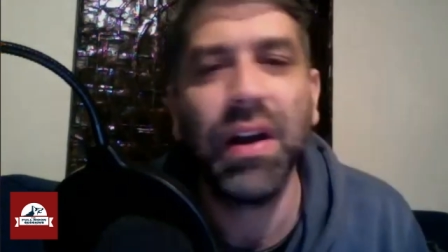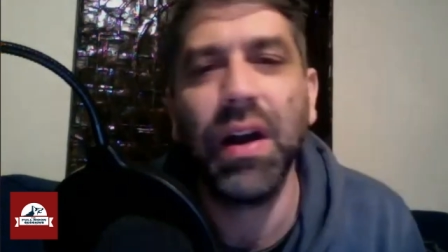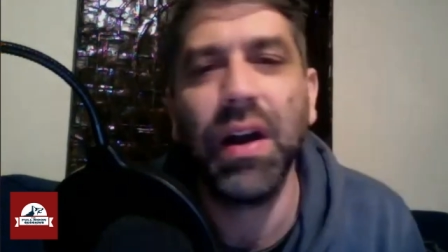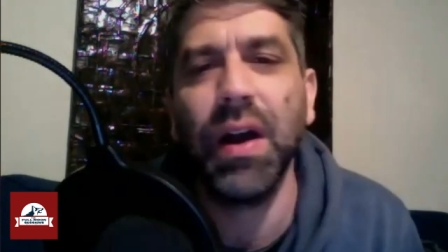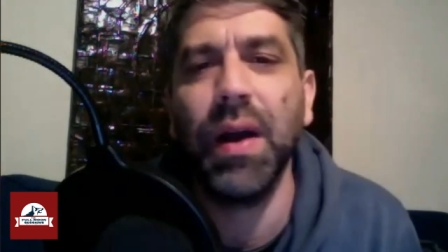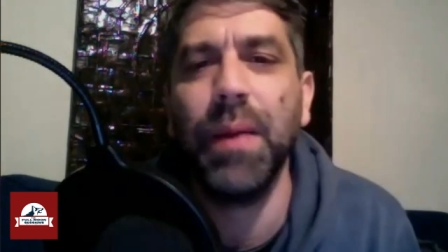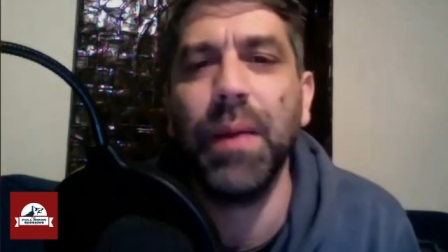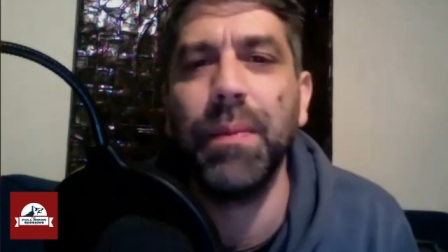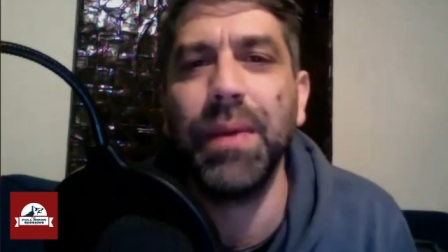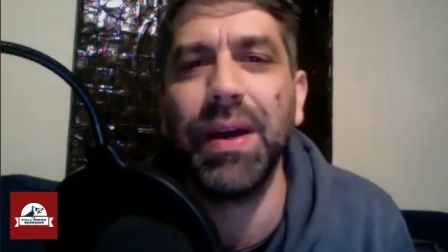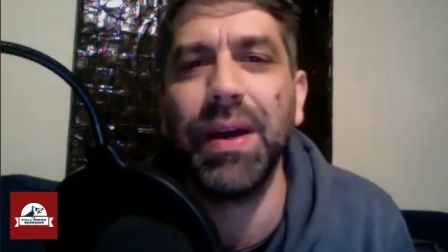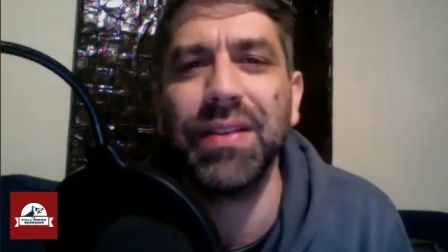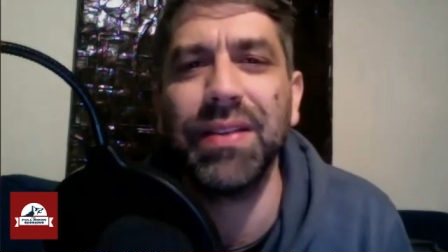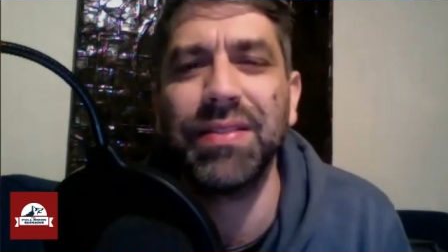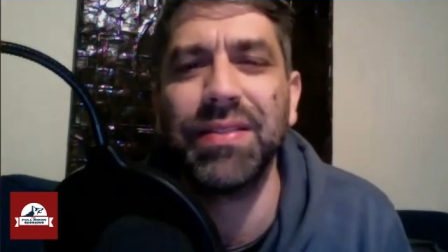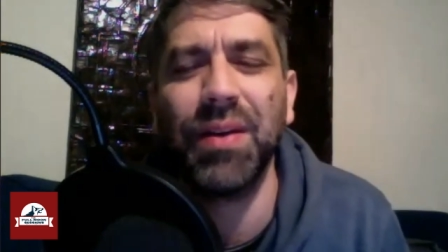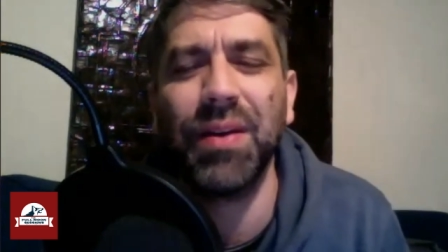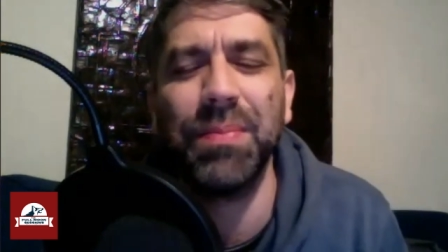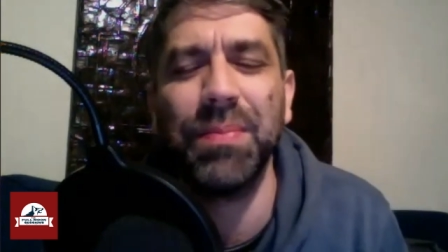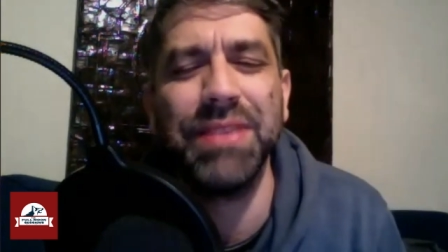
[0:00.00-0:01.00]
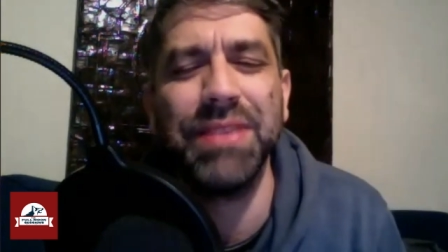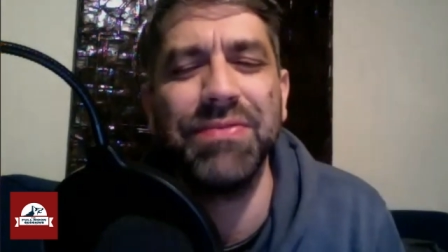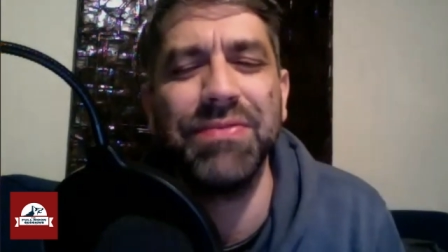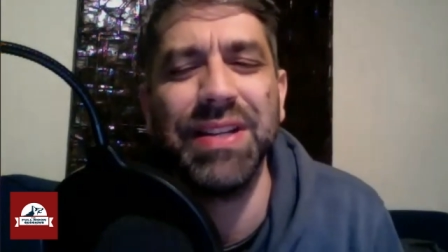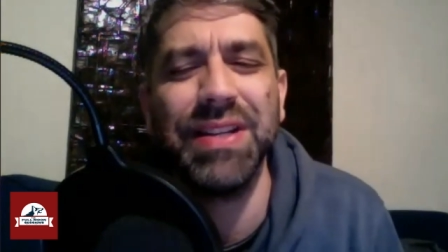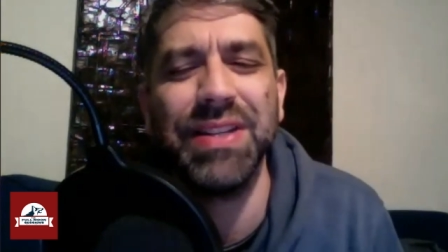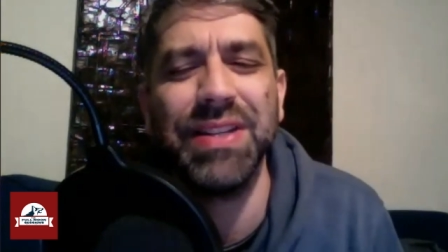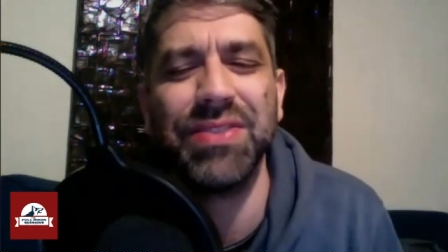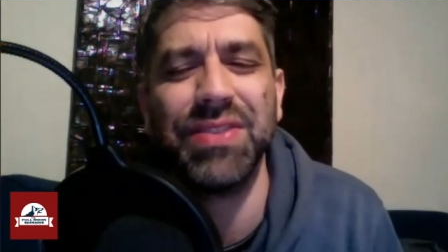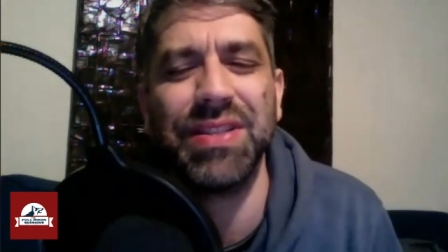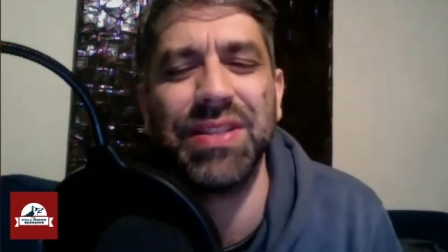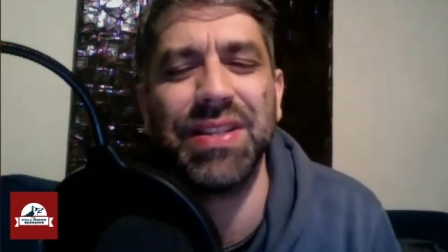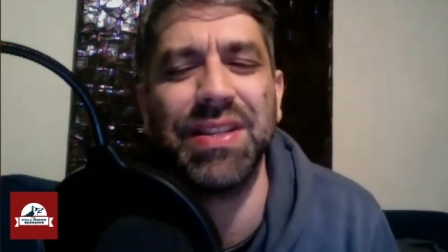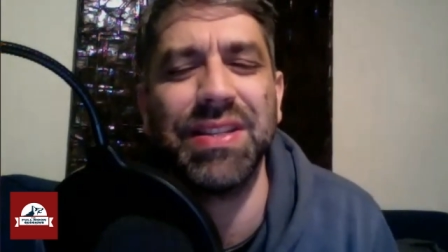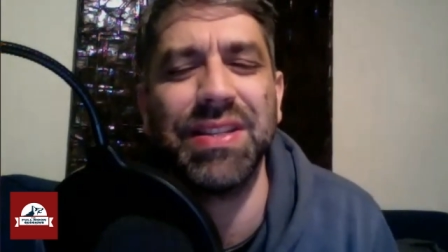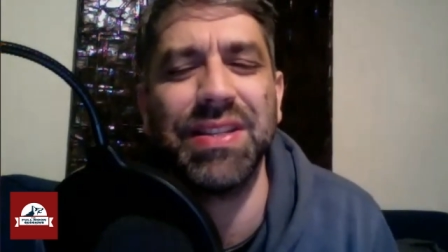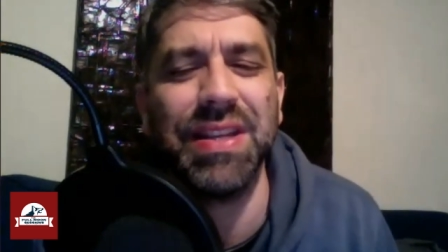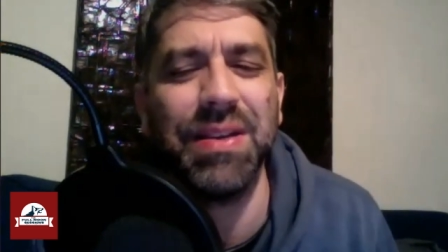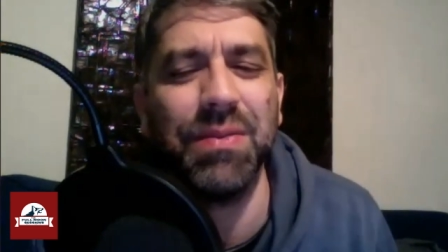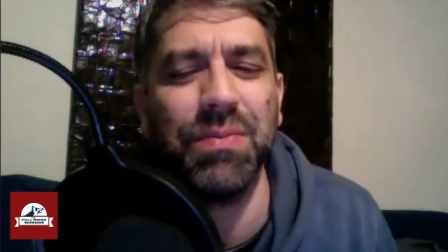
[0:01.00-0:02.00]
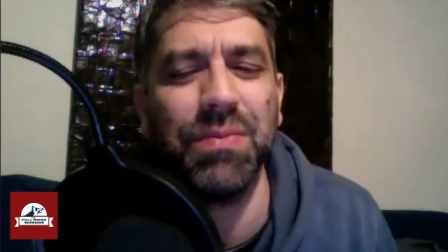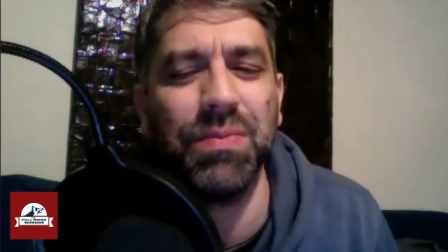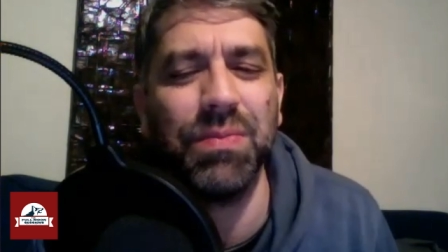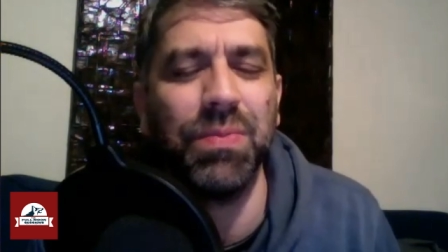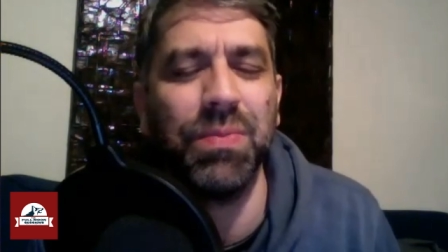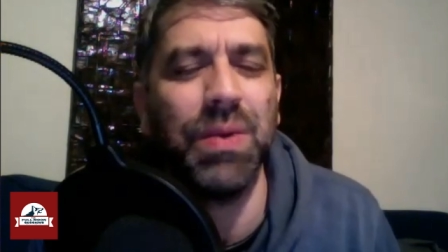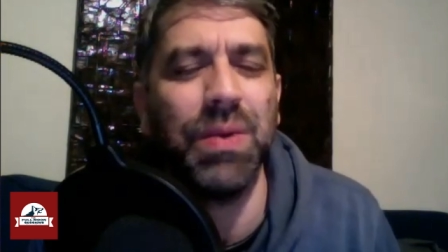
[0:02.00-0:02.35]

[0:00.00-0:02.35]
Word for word: Um, so I'll be really interested. He's amazing.